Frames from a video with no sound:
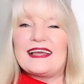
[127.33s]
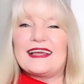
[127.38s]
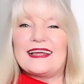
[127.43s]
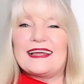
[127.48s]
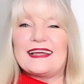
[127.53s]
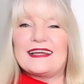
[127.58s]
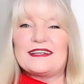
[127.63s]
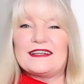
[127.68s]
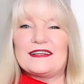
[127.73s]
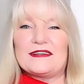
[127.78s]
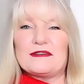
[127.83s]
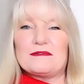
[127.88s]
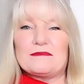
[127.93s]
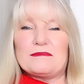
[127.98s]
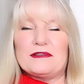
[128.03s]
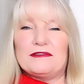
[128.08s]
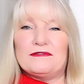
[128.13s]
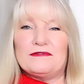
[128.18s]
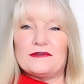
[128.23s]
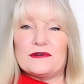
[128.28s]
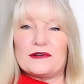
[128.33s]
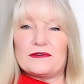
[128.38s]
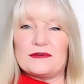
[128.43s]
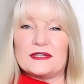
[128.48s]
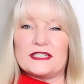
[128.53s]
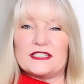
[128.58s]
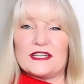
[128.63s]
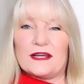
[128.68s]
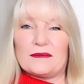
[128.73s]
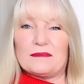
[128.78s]
Uh, before
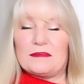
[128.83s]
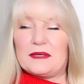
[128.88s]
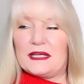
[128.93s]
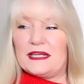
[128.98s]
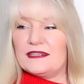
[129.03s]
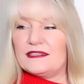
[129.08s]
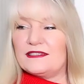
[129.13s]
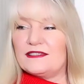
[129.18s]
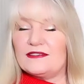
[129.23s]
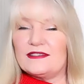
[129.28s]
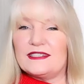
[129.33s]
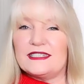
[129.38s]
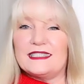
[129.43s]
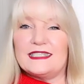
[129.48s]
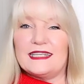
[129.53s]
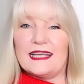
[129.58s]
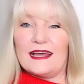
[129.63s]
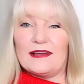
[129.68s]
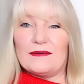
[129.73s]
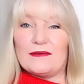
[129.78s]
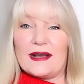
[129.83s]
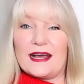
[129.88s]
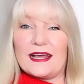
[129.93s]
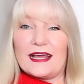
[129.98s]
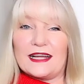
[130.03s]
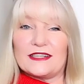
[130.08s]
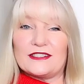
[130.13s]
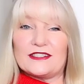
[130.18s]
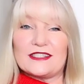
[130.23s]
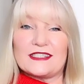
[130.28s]
we jump into the
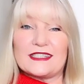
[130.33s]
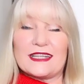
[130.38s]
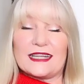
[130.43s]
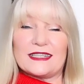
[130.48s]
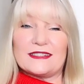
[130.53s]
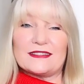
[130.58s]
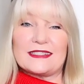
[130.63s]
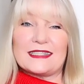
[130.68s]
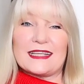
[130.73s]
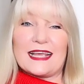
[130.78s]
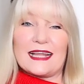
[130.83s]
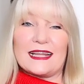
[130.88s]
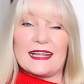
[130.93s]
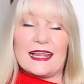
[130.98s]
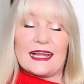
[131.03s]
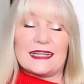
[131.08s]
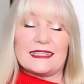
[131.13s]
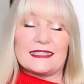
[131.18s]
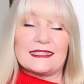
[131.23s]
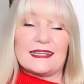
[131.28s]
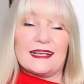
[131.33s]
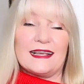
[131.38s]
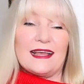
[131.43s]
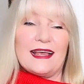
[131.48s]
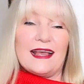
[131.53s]
DIY, I just had to say that